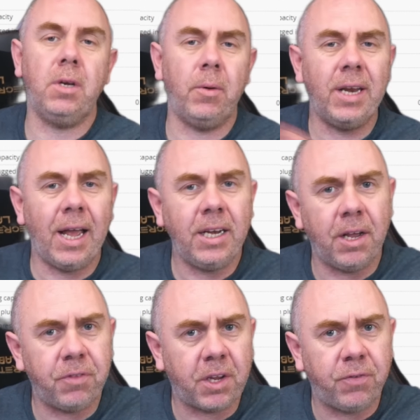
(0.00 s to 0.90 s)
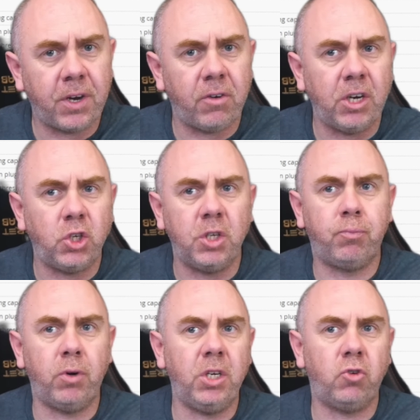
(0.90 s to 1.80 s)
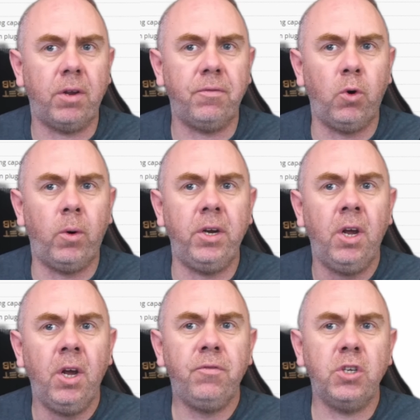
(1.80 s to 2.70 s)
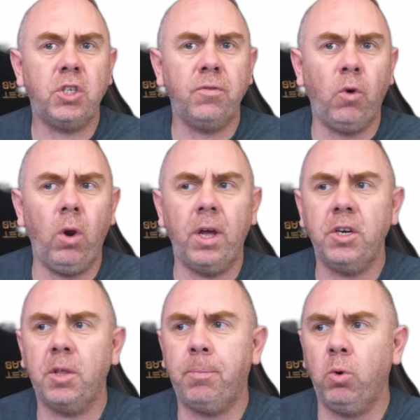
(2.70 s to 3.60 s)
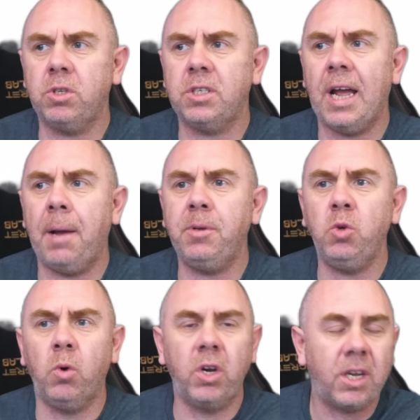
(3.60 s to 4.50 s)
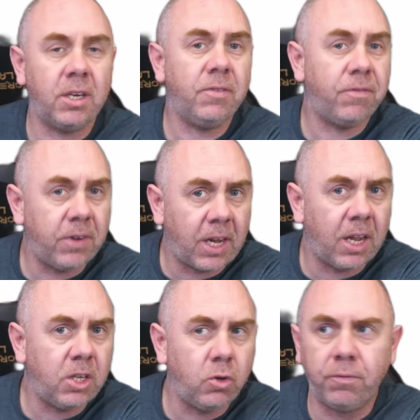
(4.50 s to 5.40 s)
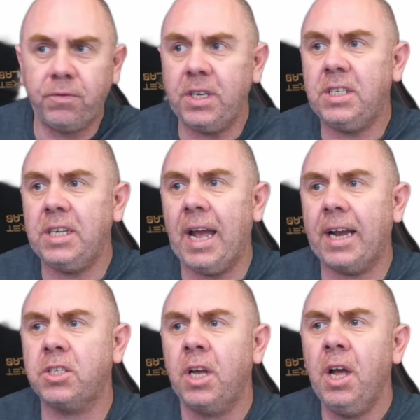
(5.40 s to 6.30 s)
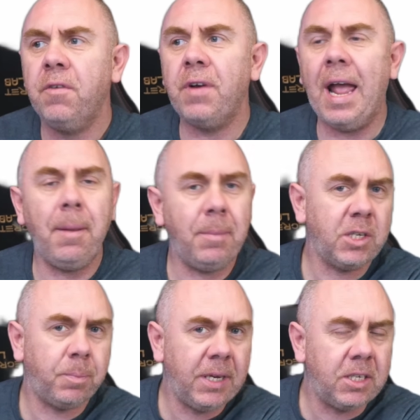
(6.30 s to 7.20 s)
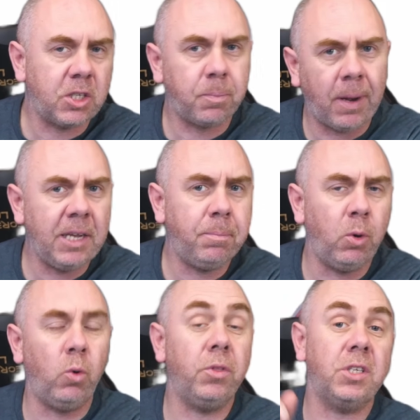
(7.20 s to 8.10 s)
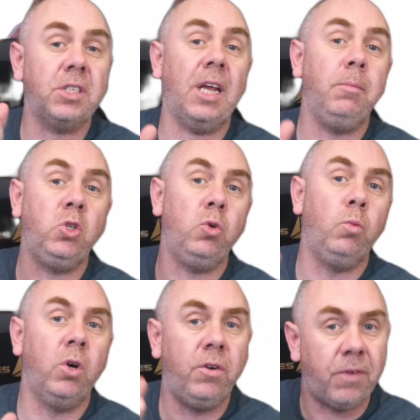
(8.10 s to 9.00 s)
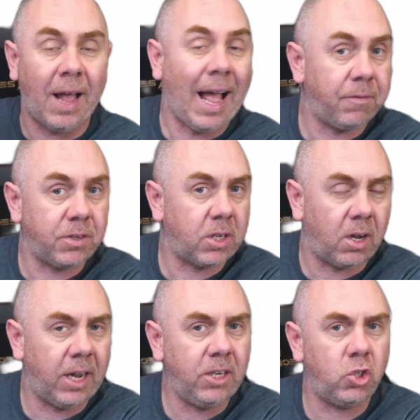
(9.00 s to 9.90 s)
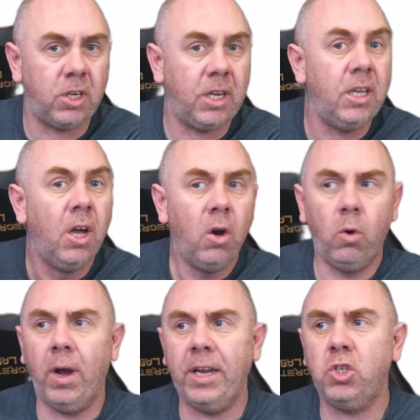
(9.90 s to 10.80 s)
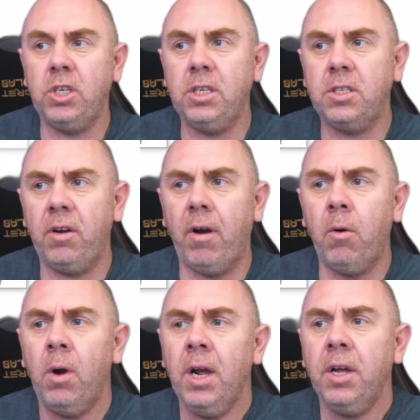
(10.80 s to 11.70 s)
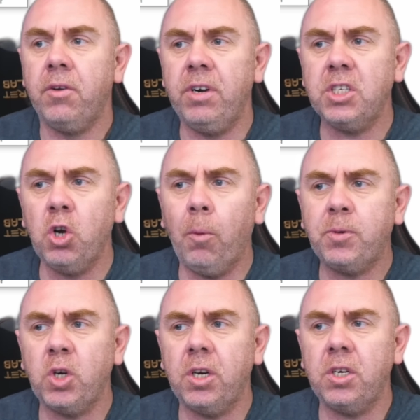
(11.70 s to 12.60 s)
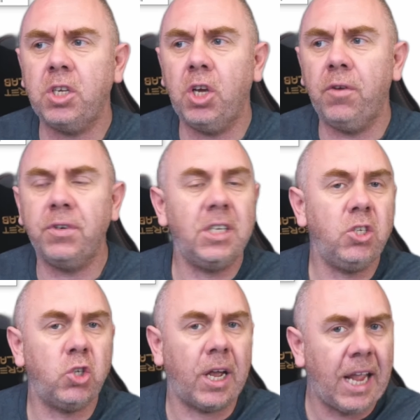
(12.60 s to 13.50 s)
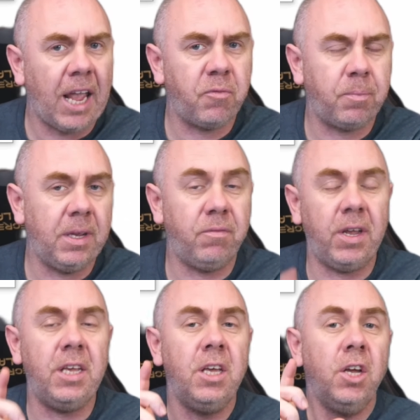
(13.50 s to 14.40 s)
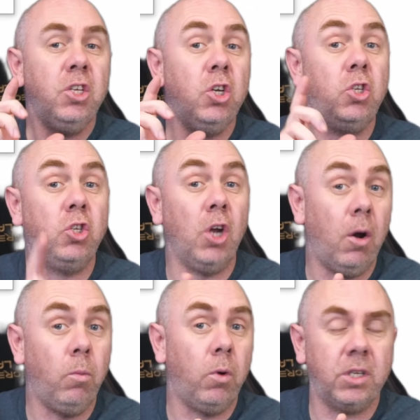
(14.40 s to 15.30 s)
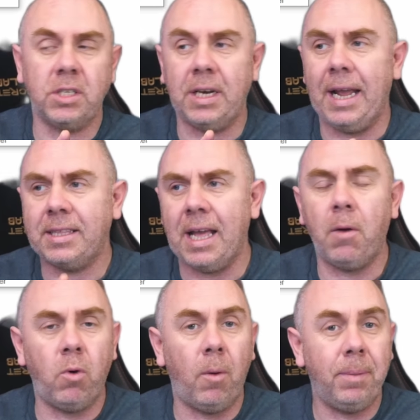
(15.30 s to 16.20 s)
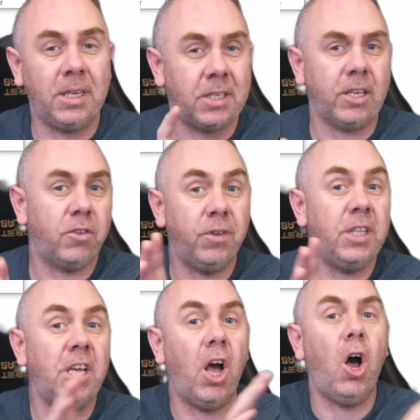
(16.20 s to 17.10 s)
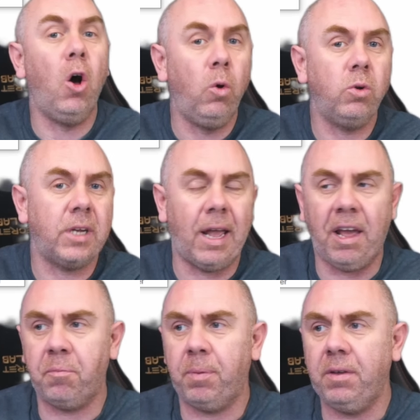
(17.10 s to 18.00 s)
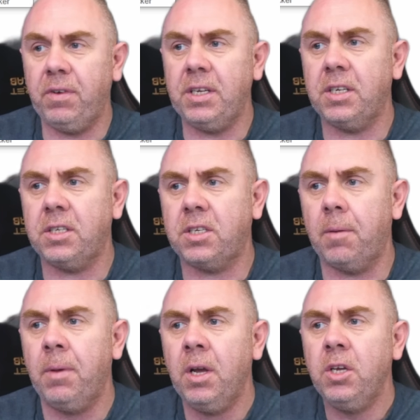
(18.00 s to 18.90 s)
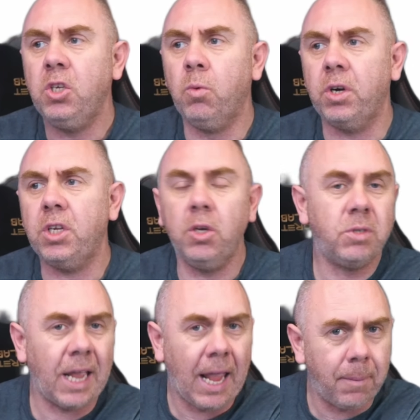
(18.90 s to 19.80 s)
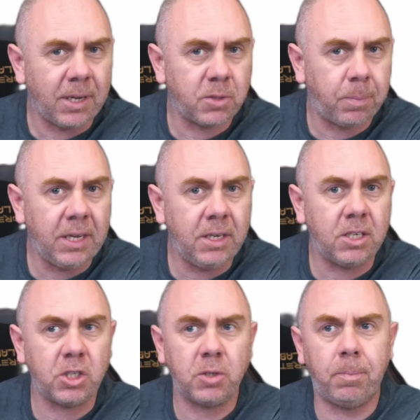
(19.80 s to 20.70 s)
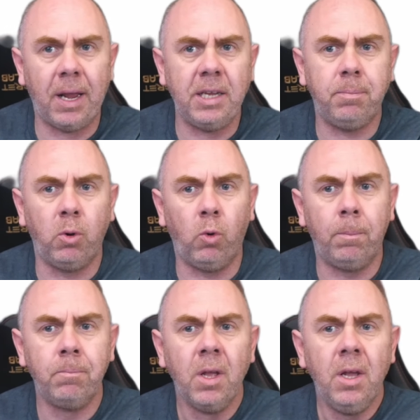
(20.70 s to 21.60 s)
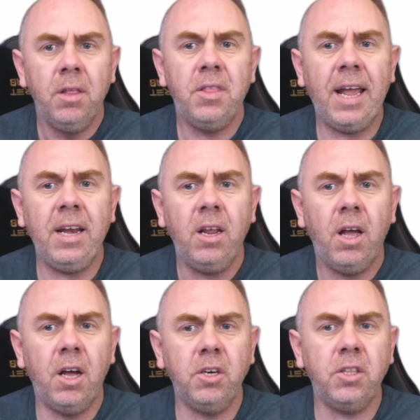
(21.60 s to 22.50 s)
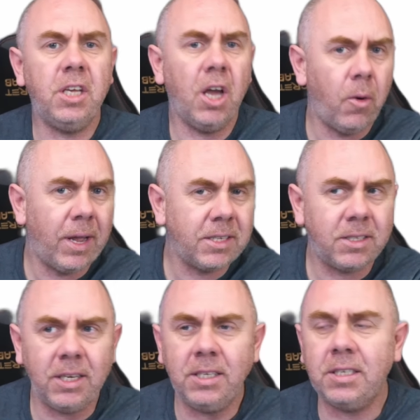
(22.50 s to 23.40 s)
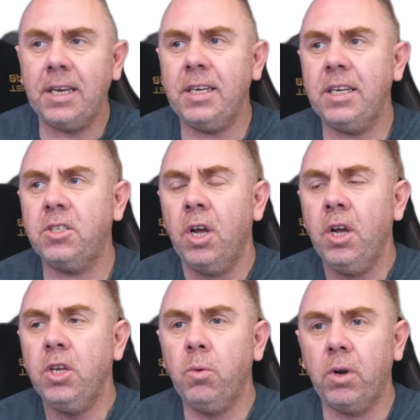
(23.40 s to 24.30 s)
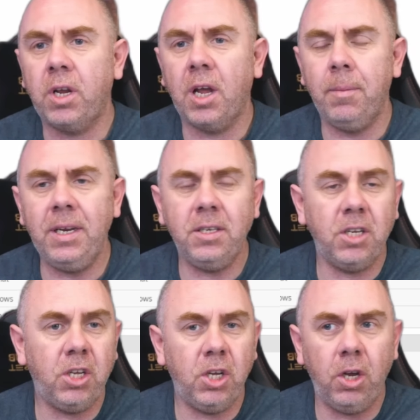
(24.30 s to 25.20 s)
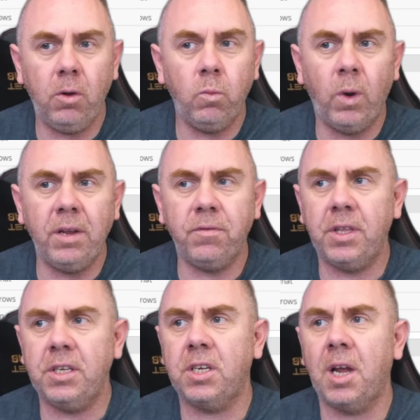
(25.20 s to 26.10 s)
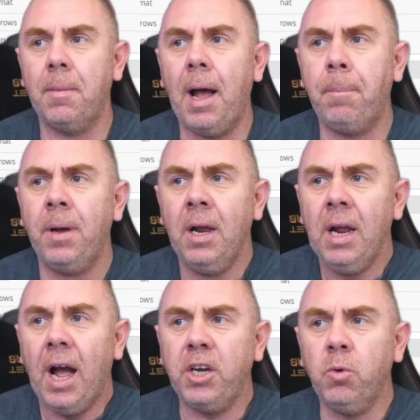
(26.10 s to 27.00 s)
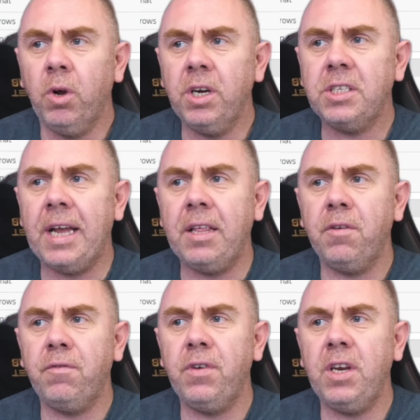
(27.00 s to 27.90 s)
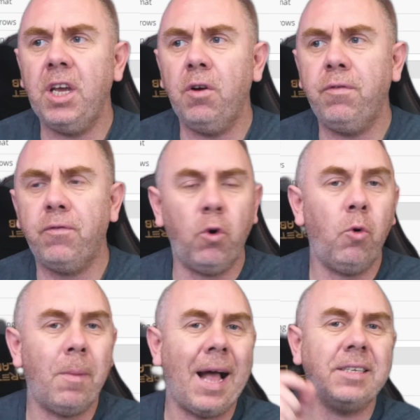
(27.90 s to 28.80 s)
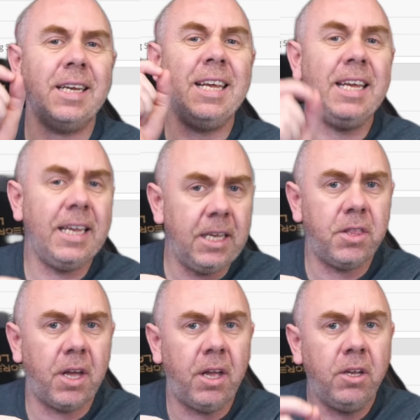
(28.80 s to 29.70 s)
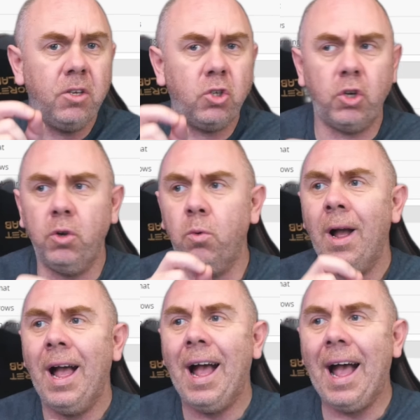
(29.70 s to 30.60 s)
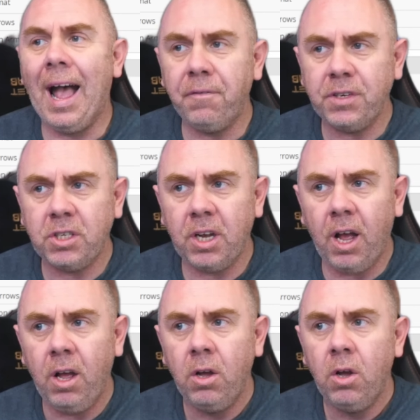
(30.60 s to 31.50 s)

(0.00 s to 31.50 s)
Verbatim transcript: Now in iNav, the configuration is pretty straightforward. First of all, under the ports tab, you want to configure your VTX for MSP display port, the same as you would for Avatar HD or HDZero. There is an option under here for DJI FPV. You don't want to select that one because that's for the older FPV system. You want to use MSP display port. Then under the OSD settings, you want to come into here, wait for this to come up, and you want to set the video format either to avatar